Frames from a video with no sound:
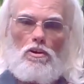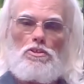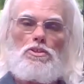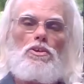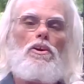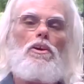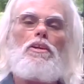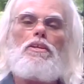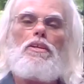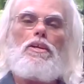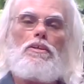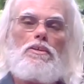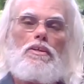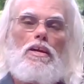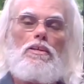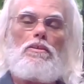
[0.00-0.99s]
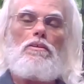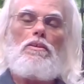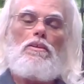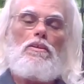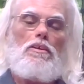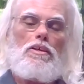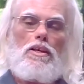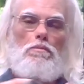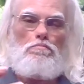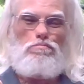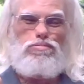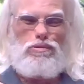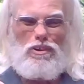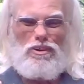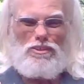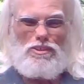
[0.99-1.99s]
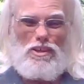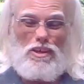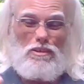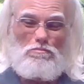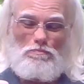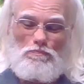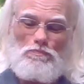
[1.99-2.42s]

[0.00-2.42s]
is starting to get kind of plugged up